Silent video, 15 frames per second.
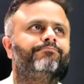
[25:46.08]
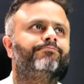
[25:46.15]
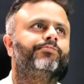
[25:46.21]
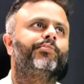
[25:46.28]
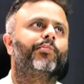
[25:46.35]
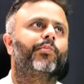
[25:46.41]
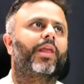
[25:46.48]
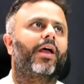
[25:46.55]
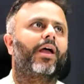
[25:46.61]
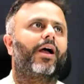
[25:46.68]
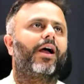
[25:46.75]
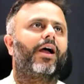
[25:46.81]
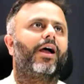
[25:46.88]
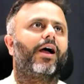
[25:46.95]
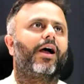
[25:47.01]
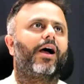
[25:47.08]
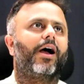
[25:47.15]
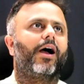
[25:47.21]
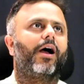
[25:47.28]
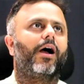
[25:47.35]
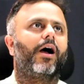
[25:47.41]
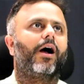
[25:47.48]
Mm,
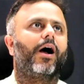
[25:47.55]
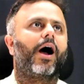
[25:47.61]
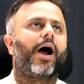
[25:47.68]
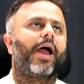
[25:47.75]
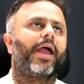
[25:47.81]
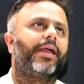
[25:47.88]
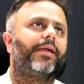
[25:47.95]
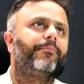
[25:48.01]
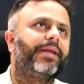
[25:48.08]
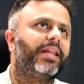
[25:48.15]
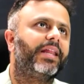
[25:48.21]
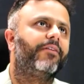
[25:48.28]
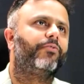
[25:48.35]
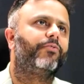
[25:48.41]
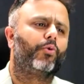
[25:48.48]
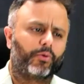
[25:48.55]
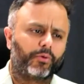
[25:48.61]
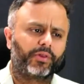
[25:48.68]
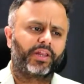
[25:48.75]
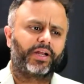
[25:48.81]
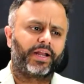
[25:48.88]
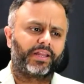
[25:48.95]
I believe 2
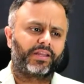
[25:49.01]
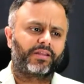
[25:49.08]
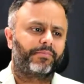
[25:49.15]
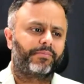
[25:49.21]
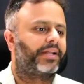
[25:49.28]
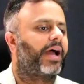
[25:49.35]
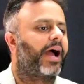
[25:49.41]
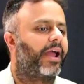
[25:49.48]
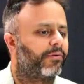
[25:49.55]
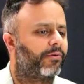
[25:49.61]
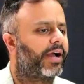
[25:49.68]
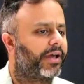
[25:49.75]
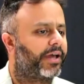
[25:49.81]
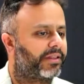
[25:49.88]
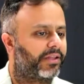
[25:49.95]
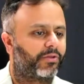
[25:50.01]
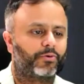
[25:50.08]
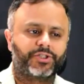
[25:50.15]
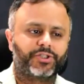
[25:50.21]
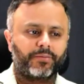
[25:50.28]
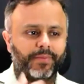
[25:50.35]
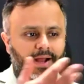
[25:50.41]
to 3 days. But I want to ask this
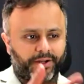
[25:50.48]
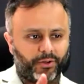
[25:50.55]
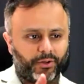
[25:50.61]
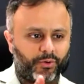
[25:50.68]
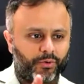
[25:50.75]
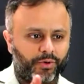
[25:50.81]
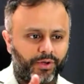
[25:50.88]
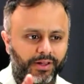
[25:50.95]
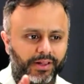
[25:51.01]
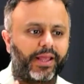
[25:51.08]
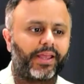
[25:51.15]
question back to you.